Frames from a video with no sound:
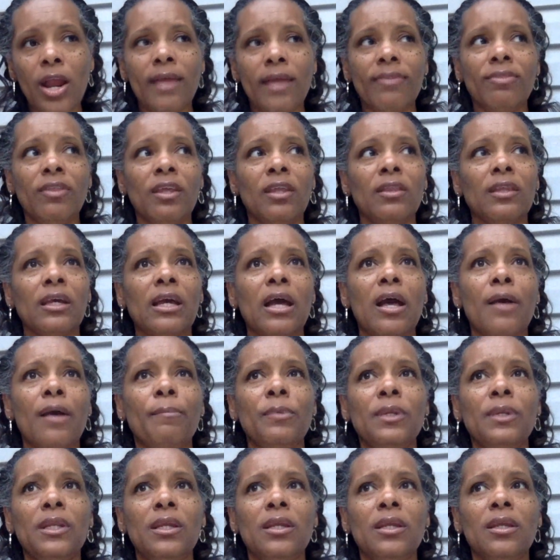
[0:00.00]
And then the
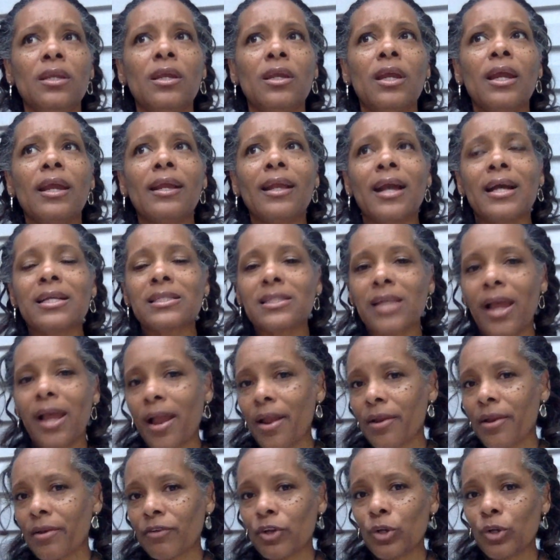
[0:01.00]
company got
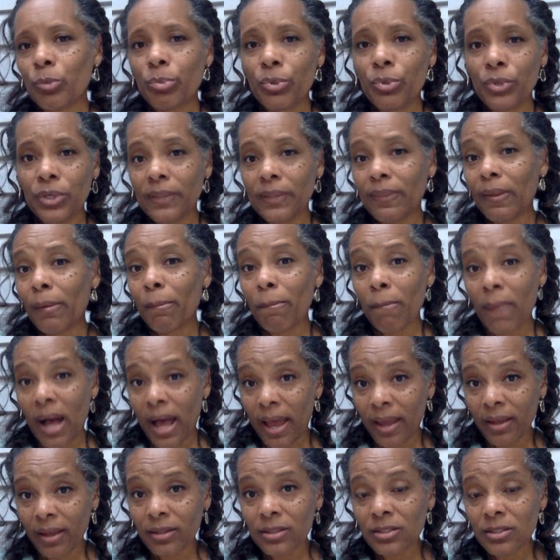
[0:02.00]
tired of her putting the
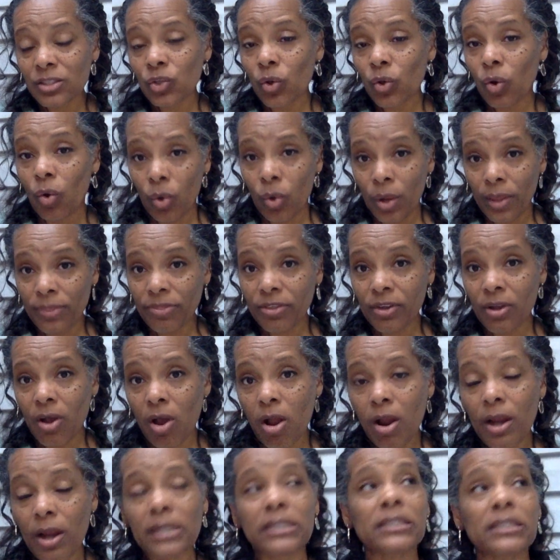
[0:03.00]
miles on the car.